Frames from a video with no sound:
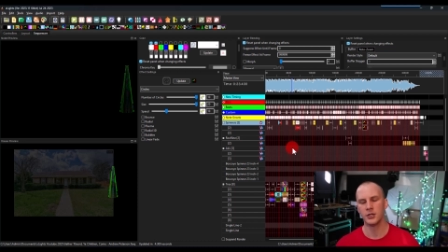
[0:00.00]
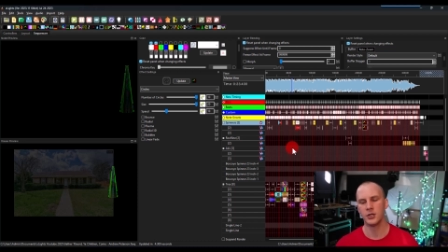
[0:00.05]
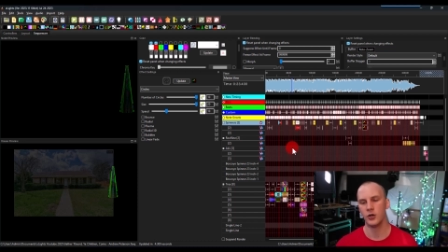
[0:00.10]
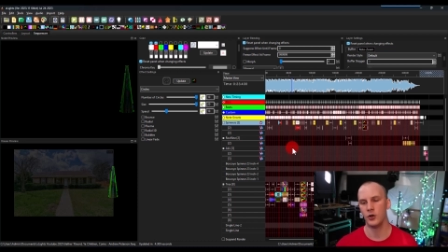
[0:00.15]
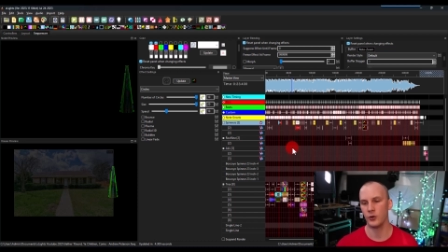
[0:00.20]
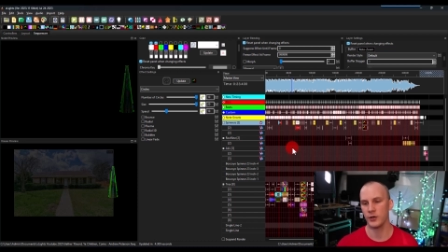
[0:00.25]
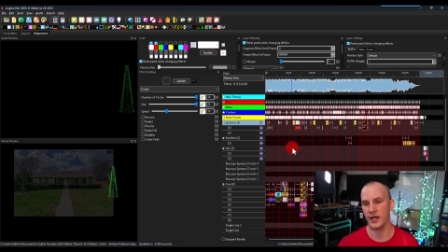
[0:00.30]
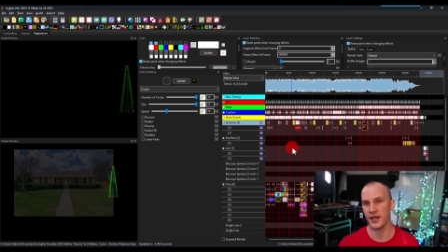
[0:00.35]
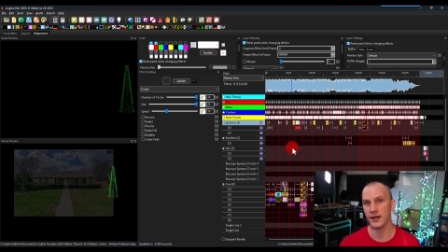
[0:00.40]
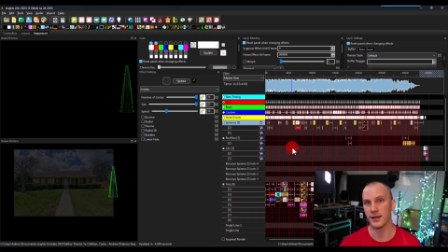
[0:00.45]

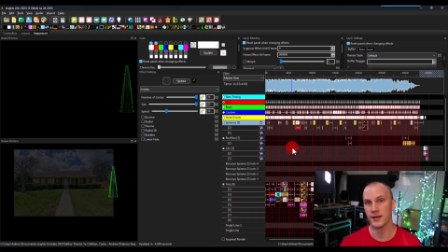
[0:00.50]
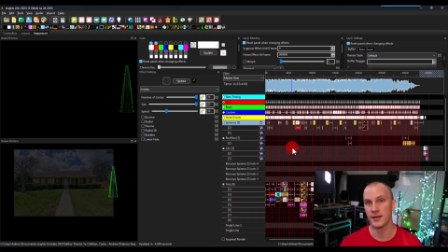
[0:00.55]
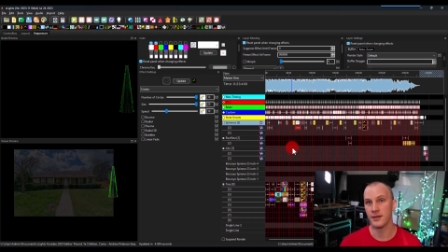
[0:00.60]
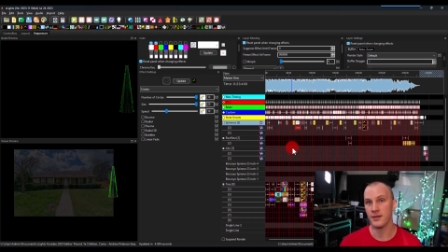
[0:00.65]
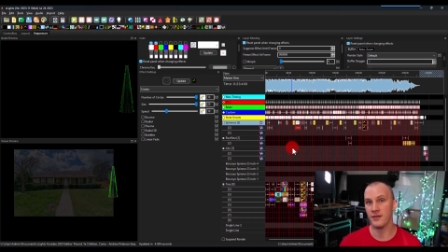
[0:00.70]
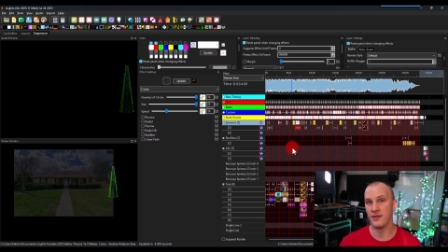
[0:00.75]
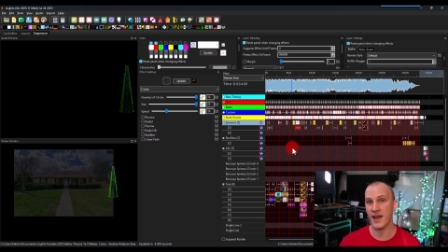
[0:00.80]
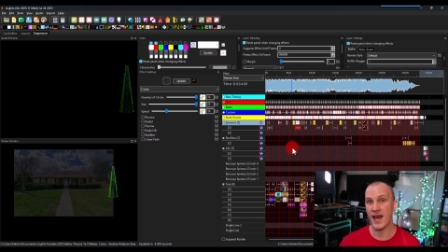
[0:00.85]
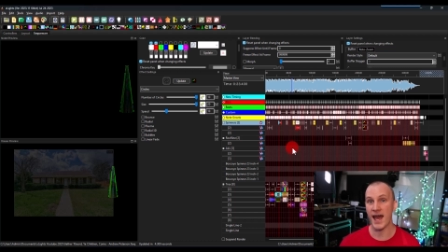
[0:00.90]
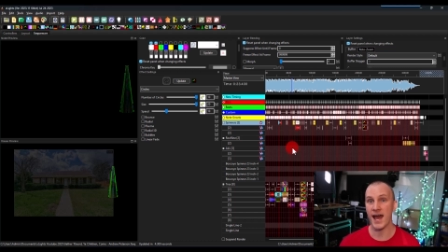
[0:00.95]
Okay,
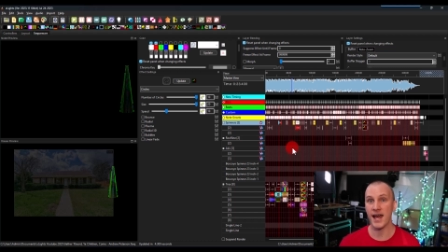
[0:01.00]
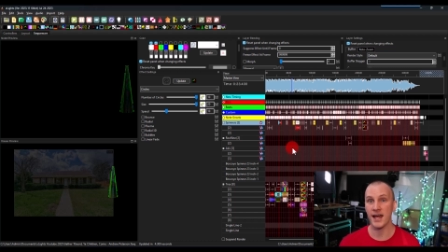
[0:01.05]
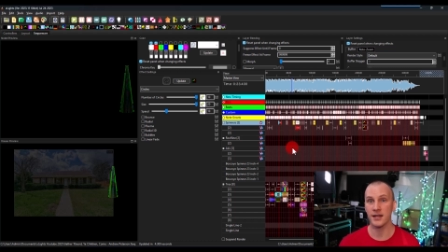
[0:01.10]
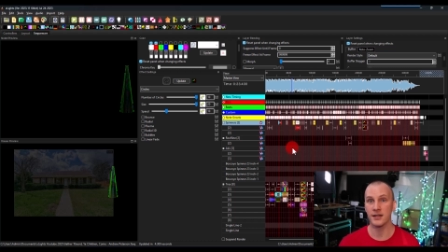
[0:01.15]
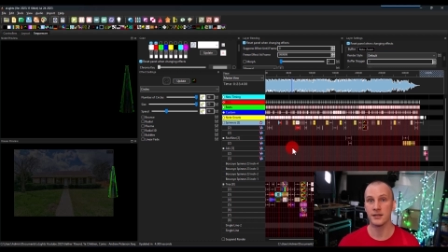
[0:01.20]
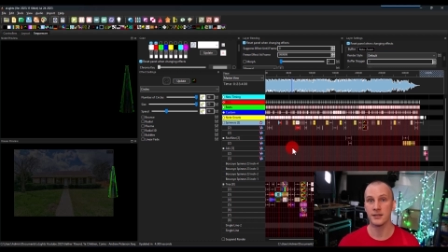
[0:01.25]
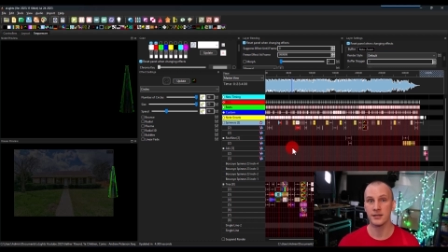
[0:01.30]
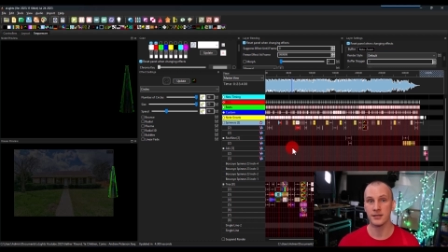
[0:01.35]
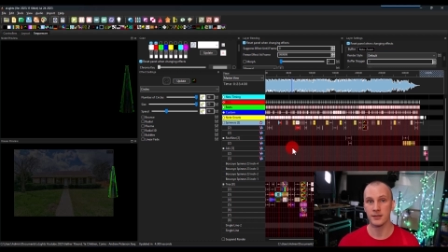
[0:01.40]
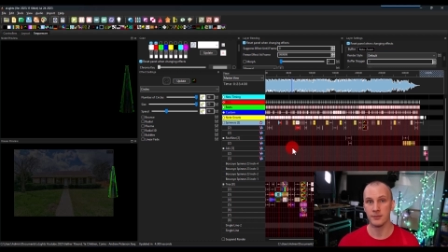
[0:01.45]
that
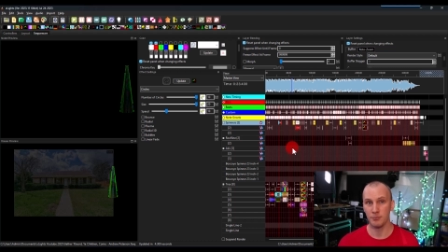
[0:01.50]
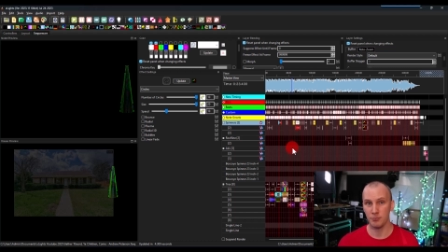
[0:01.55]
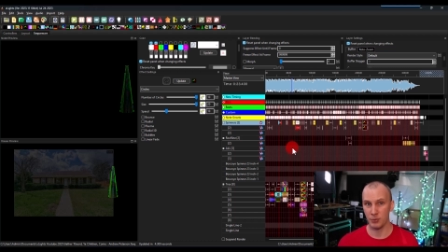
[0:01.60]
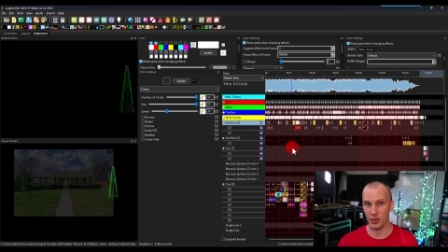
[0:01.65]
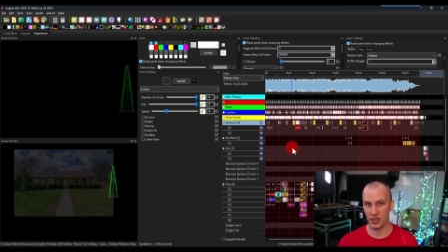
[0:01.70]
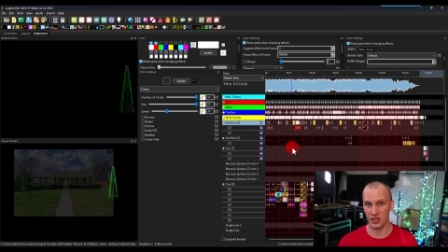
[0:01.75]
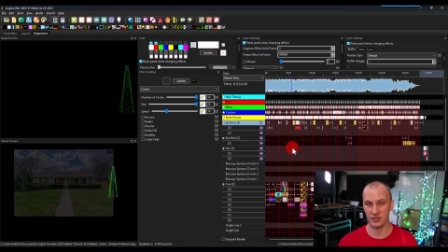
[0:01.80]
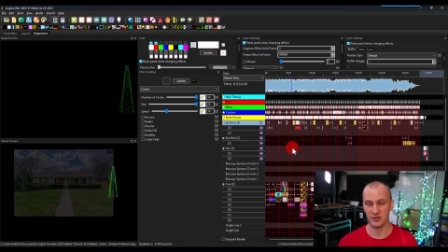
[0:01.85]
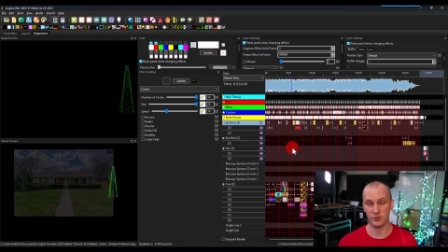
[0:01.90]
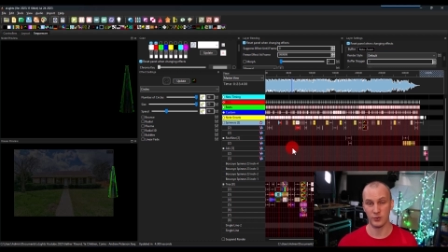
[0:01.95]

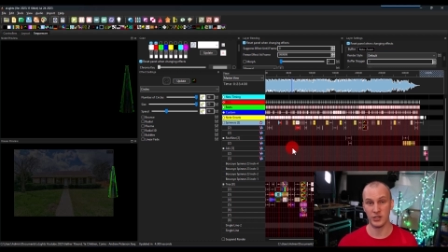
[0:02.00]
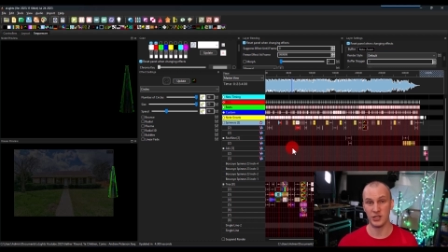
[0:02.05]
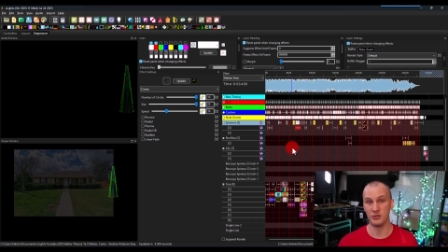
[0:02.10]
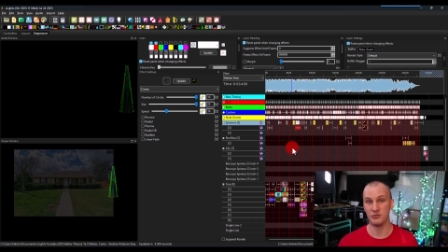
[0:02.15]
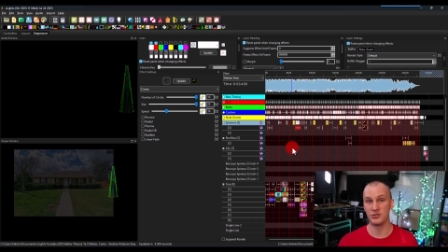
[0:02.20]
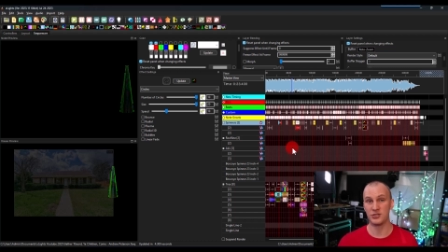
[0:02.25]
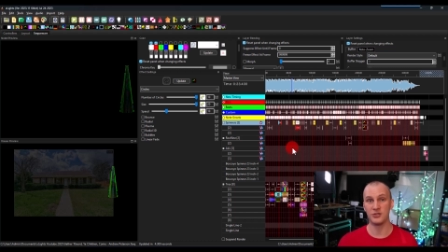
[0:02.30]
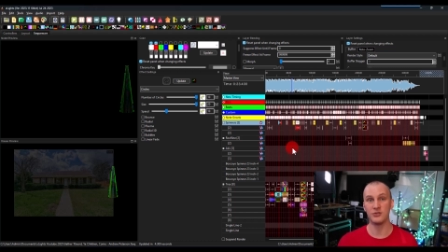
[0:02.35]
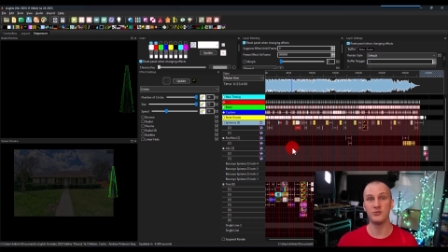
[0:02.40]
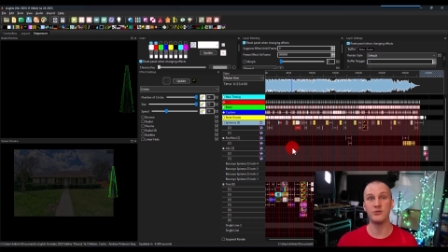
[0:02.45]
means when you
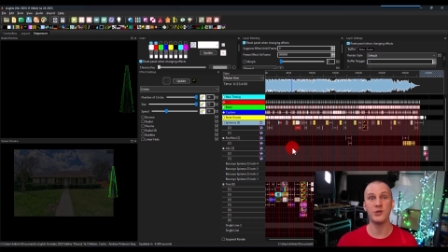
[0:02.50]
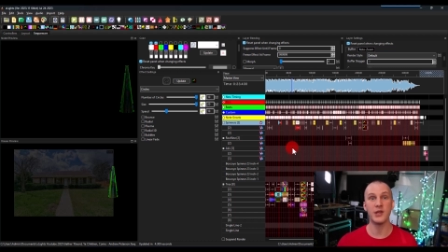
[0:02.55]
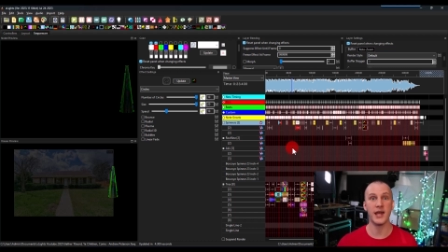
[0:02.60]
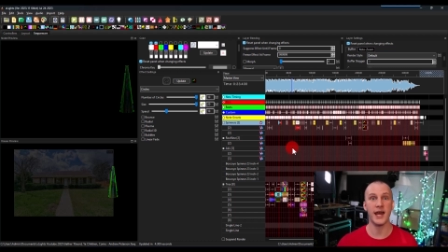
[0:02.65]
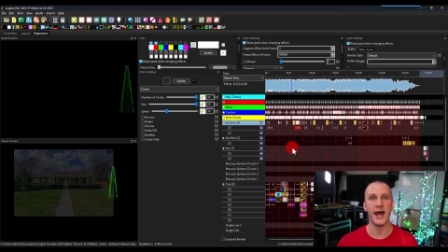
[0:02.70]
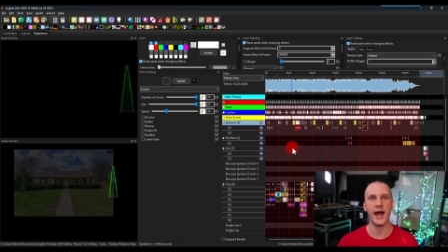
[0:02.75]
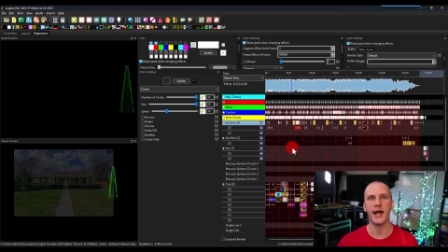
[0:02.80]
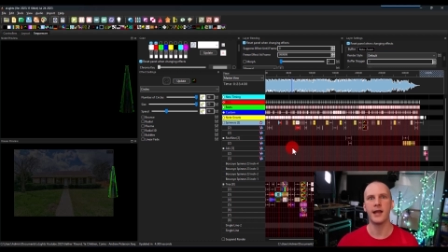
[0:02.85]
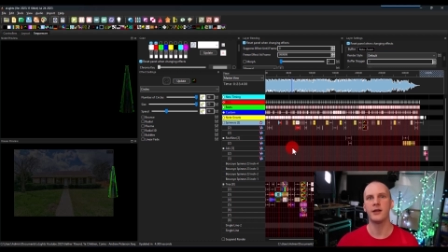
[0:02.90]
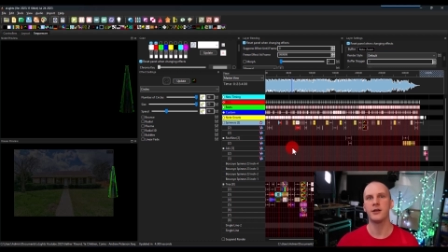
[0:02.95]
do
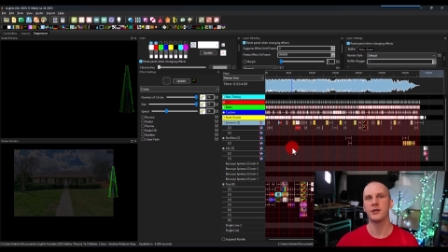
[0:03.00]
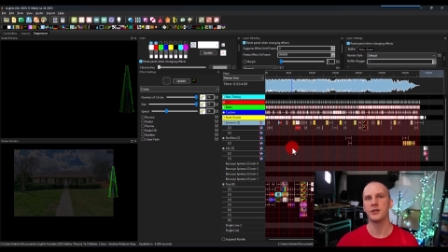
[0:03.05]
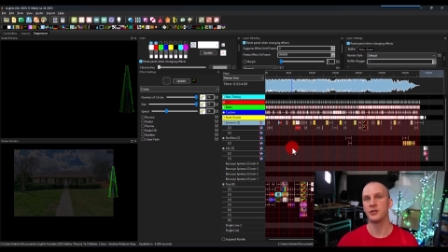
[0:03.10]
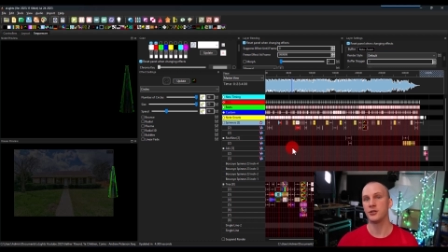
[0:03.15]
that, your